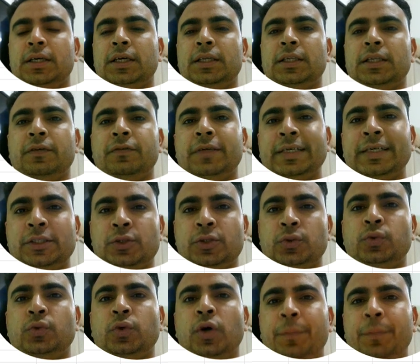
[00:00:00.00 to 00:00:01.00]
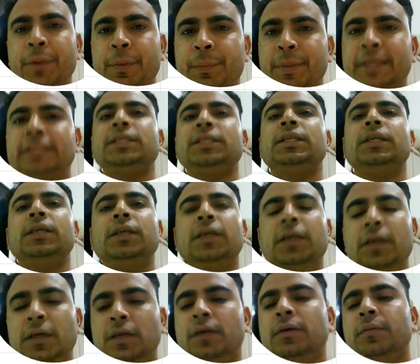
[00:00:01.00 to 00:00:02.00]
are the other ways to do copy paste,
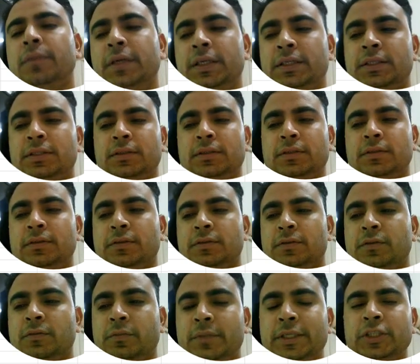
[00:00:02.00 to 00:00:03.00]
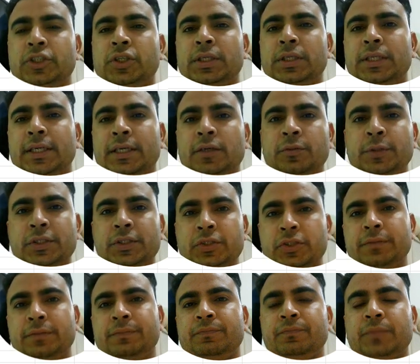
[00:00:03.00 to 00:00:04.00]
please mention in the
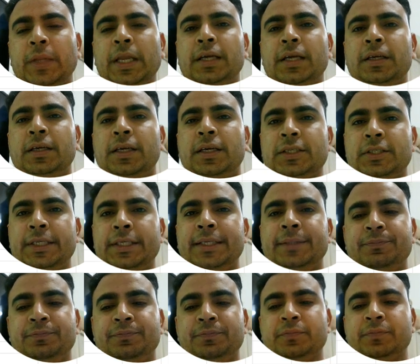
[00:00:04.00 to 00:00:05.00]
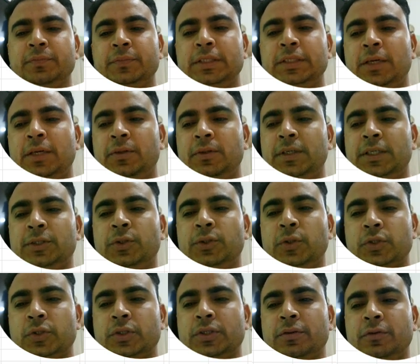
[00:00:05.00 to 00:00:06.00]
comments, and let's see how
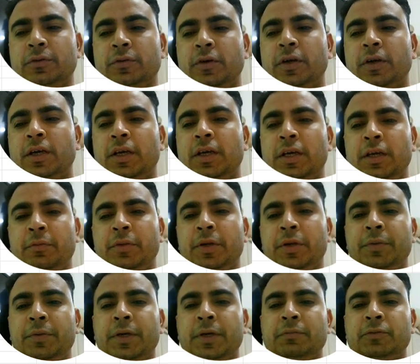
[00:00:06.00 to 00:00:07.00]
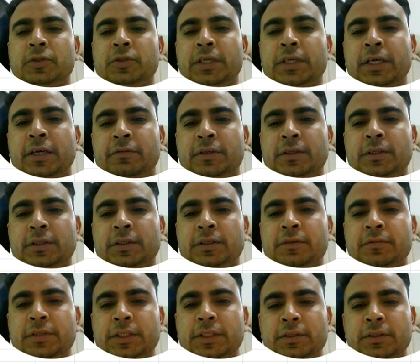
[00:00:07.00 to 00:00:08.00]
that goes. Maybe I'm gonna have
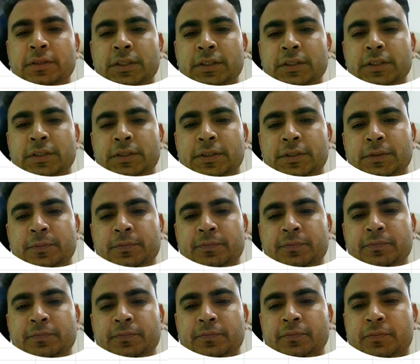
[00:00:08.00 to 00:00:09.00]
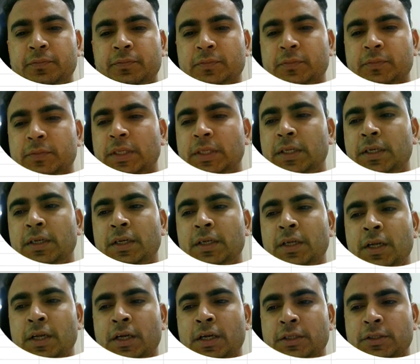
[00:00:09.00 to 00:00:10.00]
another video on this.
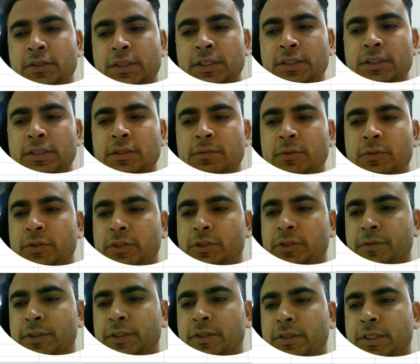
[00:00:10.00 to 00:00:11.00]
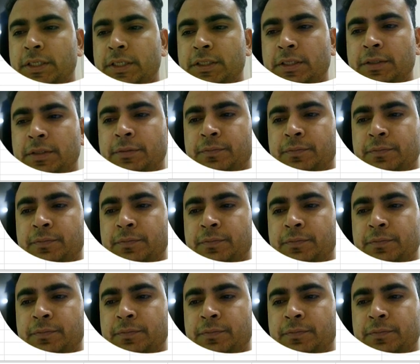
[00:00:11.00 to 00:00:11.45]
So that's it about this video,